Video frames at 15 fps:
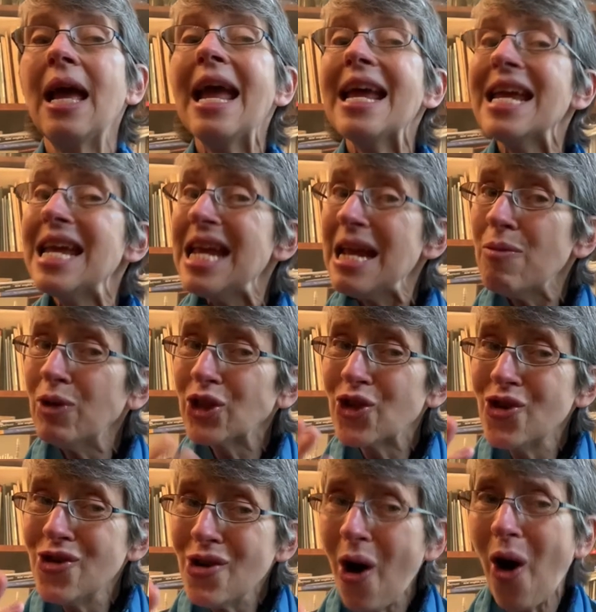He was
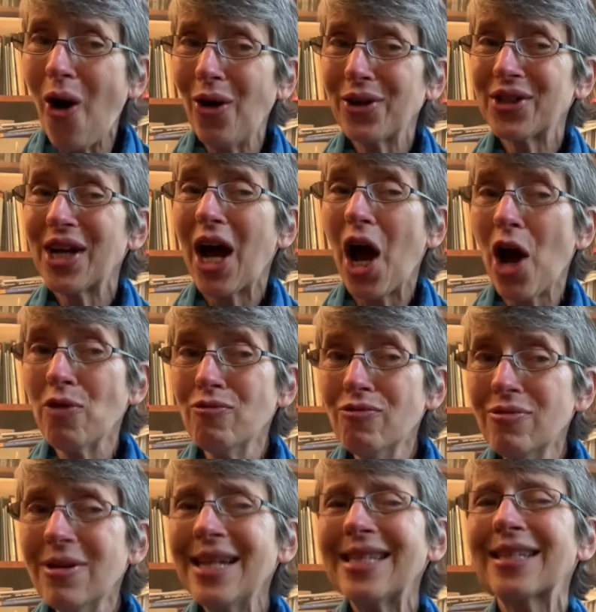not a
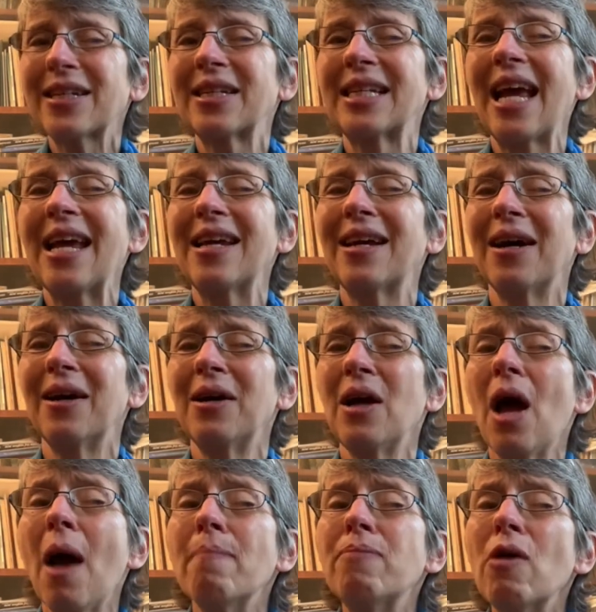risk taker,
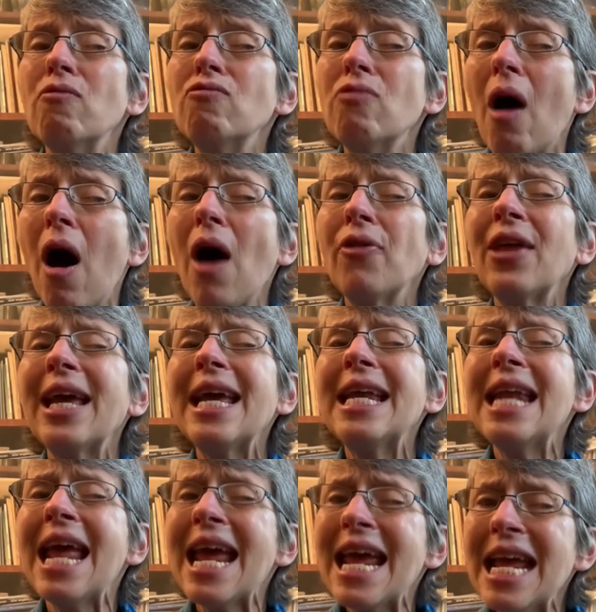but rather
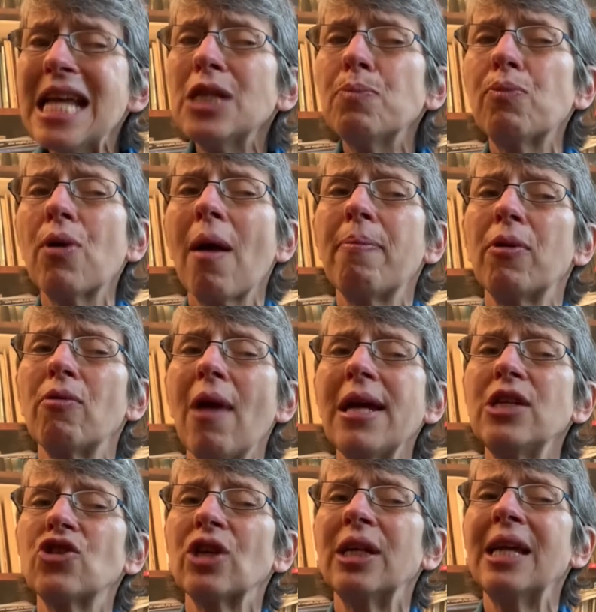in his
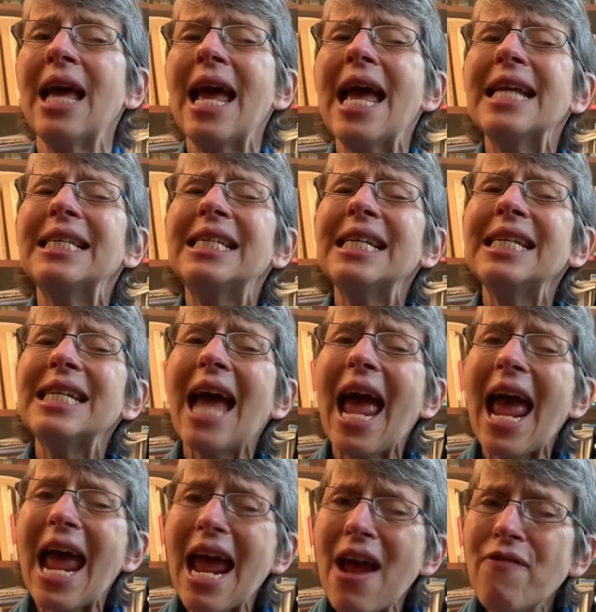preparation did
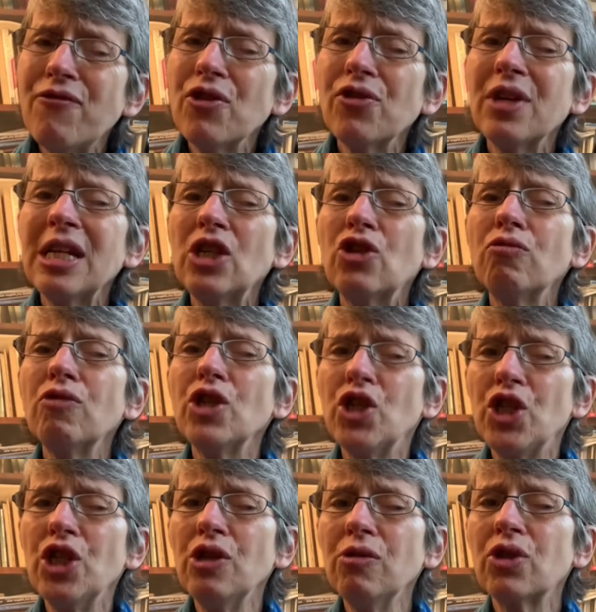everything to
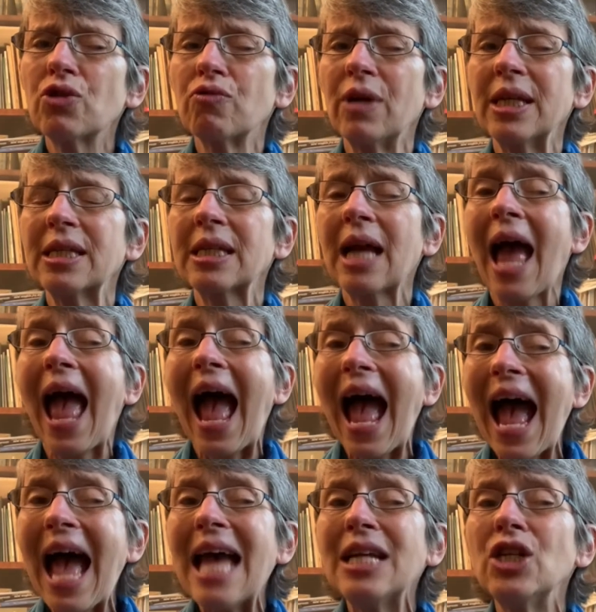reduce risk
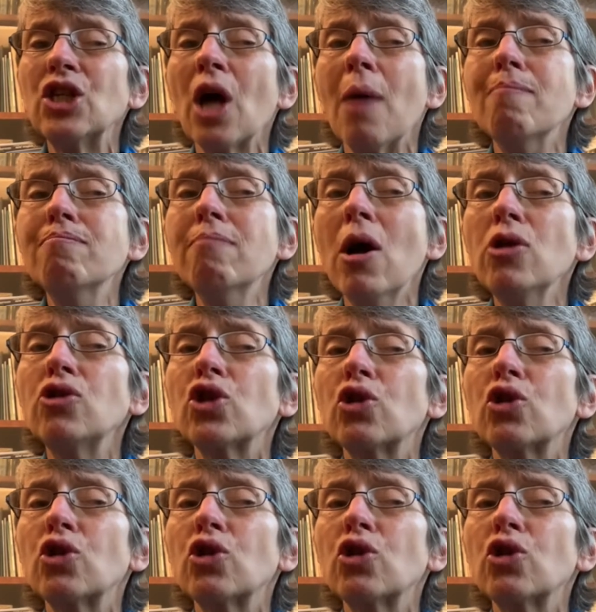and, most